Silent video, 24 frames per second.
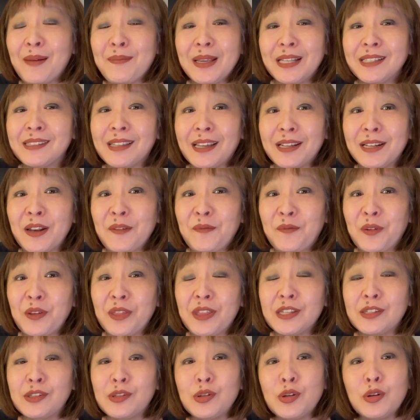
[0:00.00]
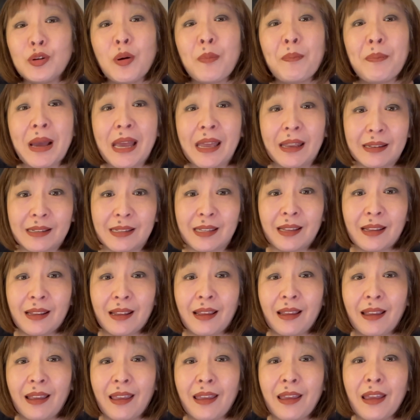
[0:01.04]
excited for this noodle, but
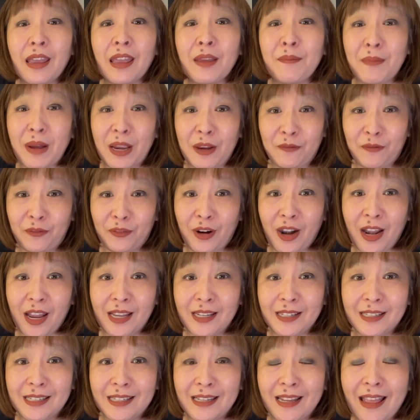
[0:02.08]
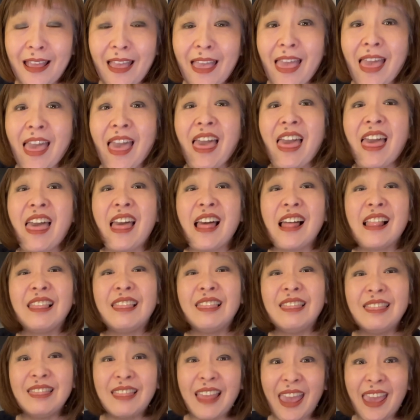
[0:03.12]
my friend,
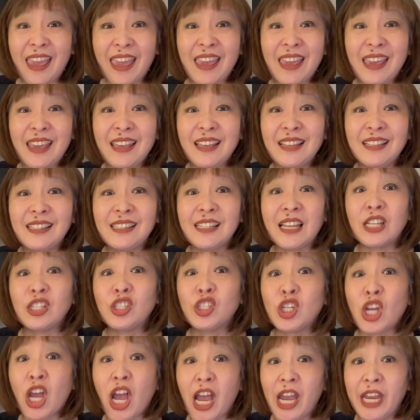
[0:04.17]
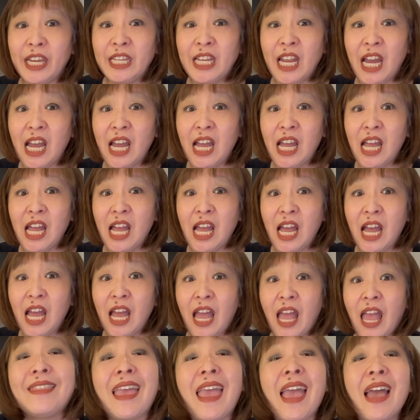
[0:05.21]
Lay's China,
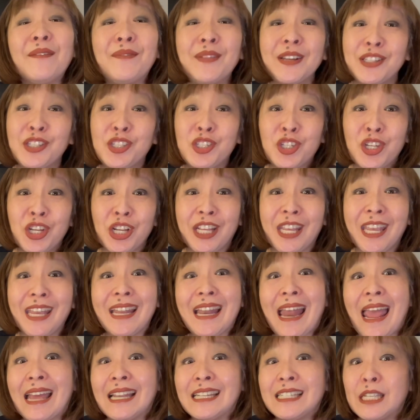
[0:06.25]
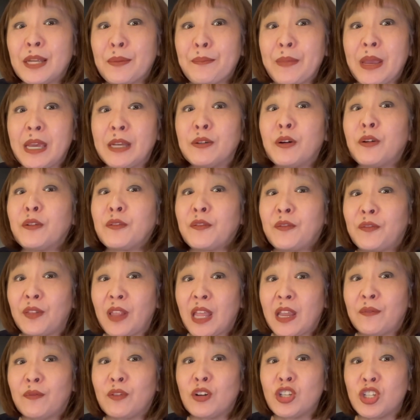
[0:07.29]
they have a chicken and tomato
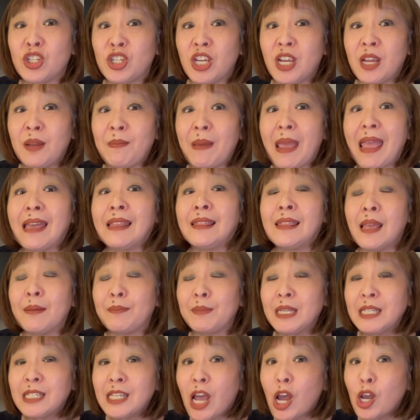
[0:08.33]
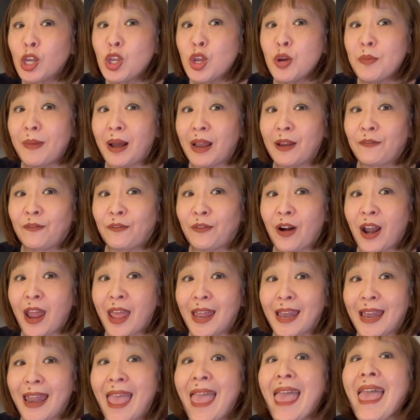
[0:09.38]
flavored chip. And let me tell you, my
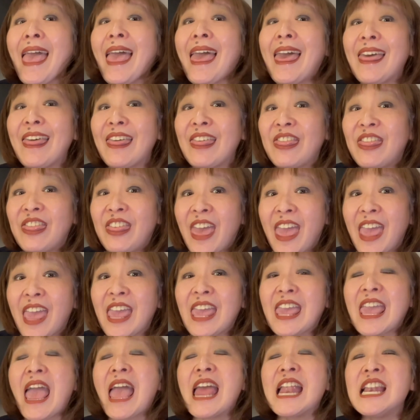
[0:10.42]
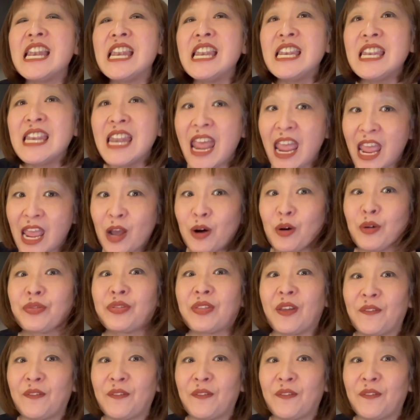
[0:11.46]
friend, they nailed the